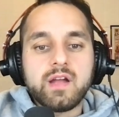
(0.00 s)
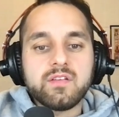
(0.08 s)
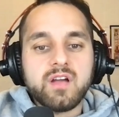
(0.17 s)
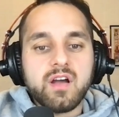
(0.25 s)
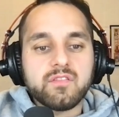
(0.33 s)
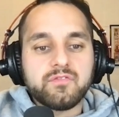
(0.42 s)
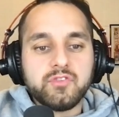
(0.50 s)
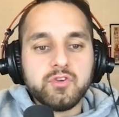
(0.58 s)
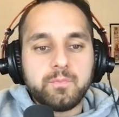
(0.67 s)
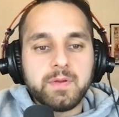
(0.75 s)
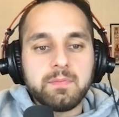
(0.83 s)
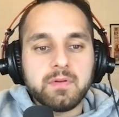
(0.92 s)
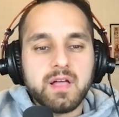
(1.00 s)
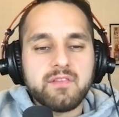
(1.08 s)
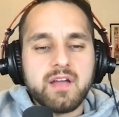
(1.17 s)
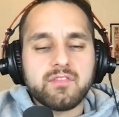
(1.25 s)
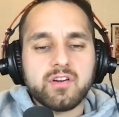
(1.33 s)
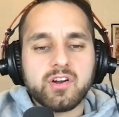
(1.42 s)
where few people
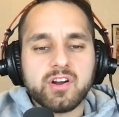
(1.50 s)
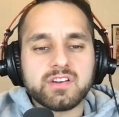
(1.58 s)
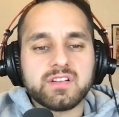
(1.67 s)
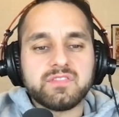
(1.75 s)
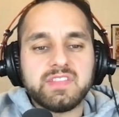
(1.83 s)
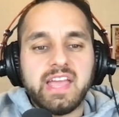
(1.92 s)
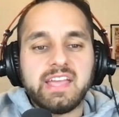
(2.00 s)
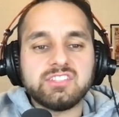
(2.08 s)
have ever heard of the